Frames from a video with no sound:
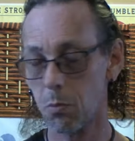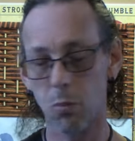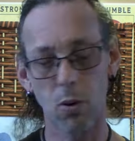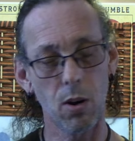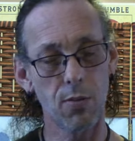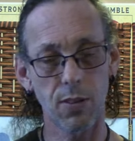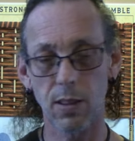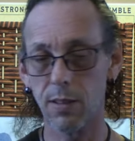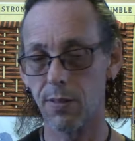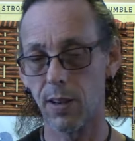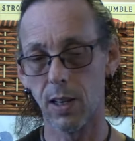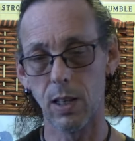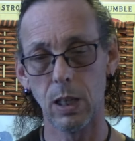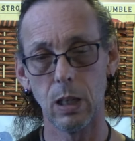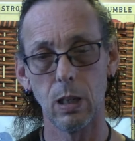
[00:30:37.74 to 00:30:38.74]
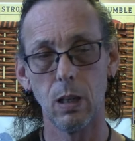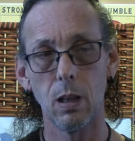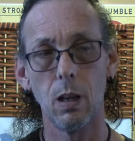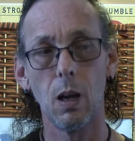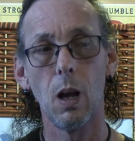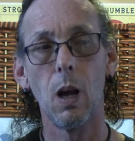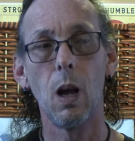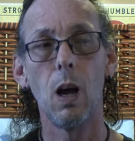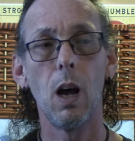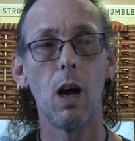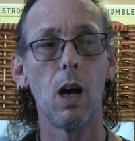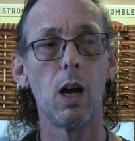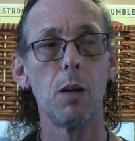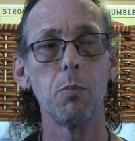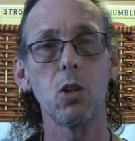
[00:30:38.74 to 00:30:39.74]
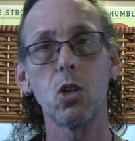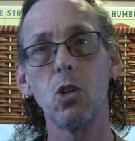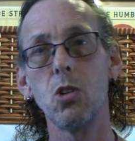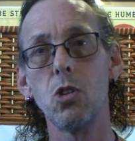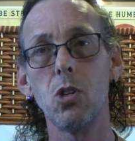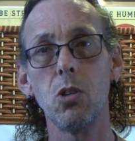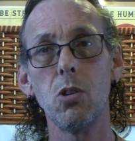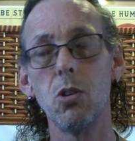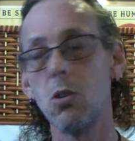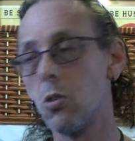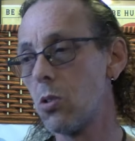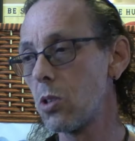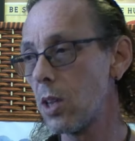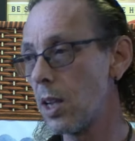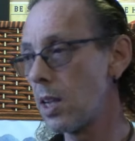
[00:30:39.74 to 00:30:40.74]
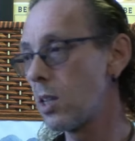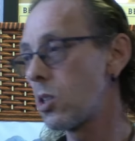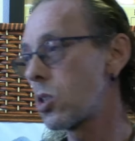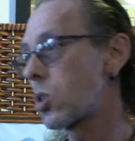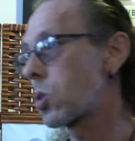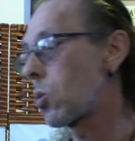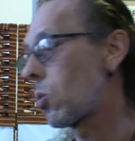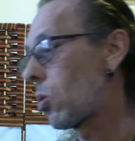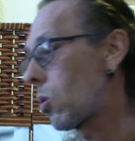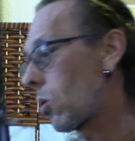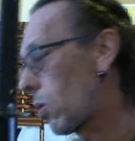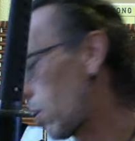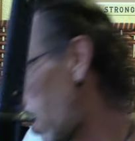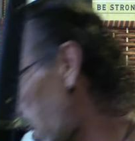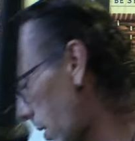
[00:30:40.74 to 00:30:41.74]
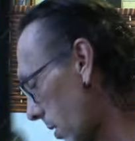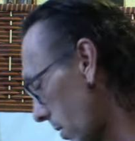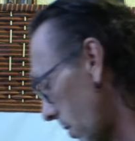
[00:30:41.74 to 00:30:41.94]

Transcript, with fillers: Perfectly fine. Um, could you use a sword?